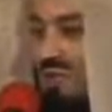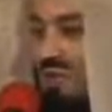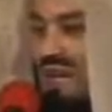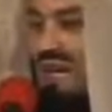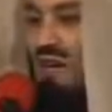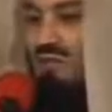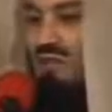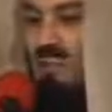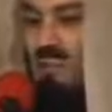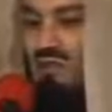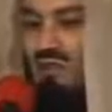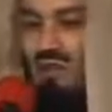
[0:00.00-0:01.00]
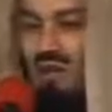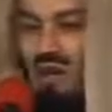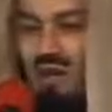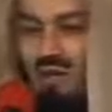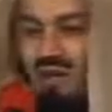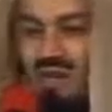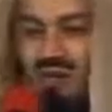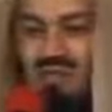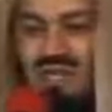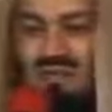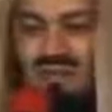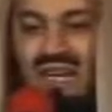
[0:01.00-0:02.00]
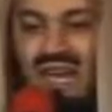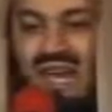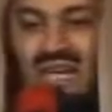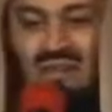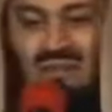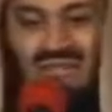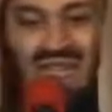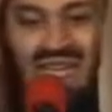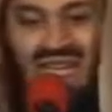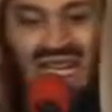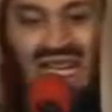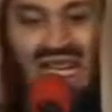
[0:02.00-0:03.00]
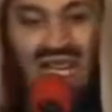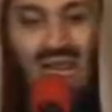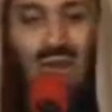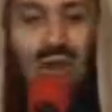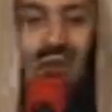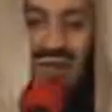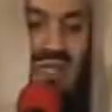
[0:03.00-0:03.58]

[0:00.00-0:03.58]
the dua of the Prophet Noah, Bismillahi majreha wa